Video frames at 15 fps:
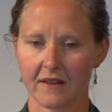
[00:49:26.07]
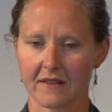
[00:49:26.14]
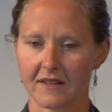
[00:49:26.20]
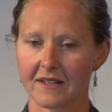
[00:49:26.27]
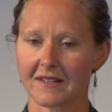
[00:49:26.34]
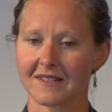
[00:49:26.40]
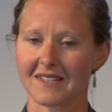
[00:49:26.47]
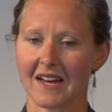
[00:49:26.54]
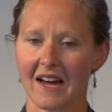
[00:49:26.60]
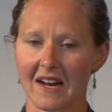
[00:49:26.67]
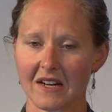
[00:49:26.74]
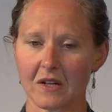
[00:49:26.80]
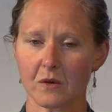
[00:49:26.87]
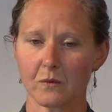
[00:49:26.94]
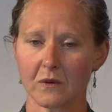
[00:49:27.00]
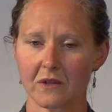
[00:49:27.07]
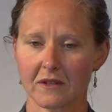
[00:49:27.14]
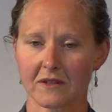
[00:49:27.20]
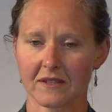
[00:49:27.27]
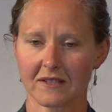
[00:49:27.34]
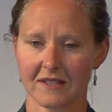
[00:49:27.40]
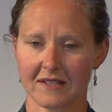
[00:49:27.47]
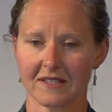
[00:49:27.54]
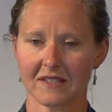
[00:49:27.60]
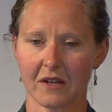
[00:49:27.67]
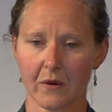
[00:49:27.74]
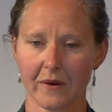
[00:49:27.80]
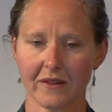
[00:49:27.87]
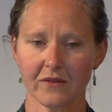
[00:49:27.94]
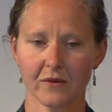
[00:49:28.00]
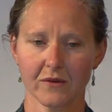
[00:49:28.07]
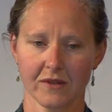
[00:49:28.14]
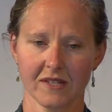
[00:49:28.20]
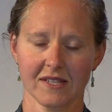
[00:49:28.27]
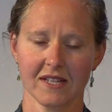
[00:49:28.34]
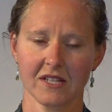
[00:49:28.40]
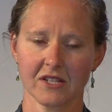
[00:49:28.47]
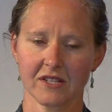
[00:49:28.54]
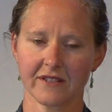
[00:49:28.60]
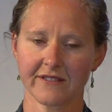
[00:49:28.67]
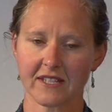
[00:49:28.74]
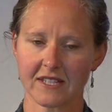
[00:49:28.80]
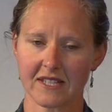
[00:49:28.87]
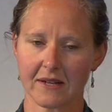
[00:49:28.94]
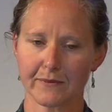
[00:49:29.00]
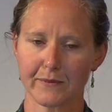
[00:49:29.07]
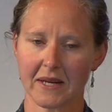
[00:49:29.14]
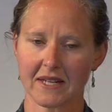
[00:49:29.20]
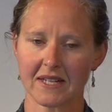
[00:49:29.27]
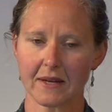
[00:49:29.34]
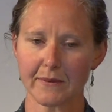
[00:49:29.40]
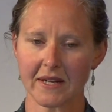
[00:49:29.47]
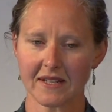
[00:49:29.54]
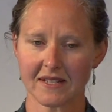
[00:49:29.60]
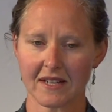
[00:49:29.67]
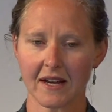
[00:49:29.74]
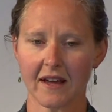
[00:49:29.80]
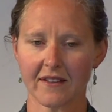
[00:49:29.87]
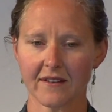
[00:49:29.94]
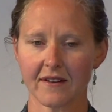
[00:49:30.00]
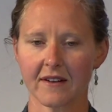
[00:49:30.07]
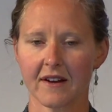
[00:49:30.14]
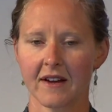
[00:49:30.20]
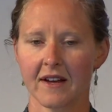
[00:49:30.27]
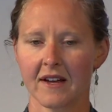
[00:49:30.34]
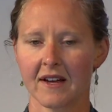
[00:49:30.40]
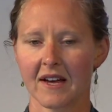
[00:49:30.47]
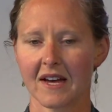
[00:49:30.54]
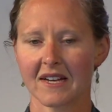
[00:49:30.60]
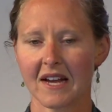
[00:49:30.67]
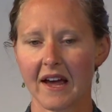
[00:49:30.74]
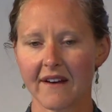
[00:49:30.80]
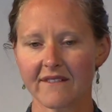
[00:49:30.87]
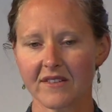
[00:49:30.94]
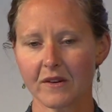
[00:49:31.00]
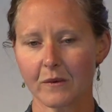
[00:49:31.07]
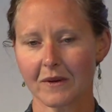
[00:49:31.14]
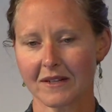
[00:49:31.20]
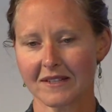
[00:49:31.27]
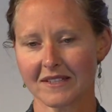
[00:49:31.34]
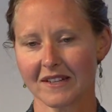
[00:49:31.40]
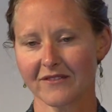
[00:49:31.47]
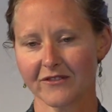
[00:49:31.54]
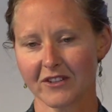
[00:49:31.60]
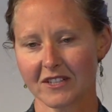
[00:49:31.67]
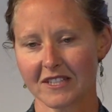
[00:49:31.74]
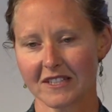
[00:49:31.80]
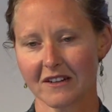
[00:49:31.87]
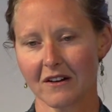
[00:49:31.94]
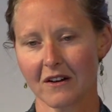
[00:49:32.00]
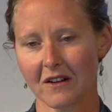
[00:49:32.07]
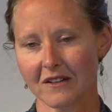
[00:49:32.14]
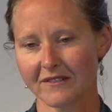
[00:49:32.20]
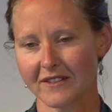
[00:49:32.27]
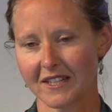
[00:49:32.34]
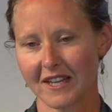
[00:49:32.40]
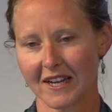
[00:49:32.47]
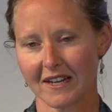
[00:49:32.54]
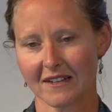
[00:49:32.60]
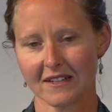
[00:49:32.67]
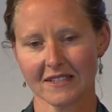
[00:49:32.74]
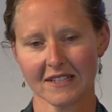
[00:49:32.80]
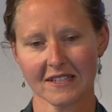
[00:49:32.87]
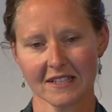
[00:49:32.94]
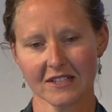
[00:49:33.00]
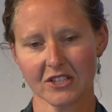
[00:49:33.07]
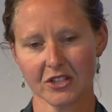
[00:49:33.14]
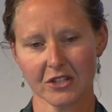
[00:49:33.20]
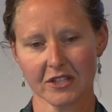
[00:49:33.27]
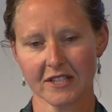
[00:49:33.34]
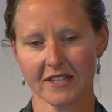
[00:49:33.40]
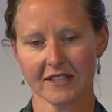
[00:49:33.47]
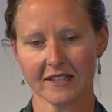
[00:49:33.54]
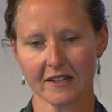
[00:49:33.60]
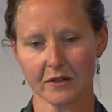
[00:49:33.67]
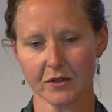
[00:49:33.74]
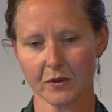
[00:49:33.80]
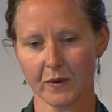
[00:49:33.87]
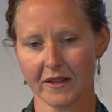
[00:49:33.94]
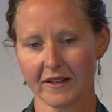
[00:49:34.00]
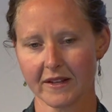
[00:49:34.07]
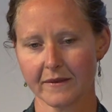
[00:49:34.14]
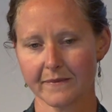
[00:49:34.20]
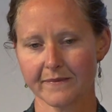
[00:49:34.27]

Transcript: The entire world is going through the stages of this pandemic together, and everyone is confronting all of the chaos and uncertainty that goes with it.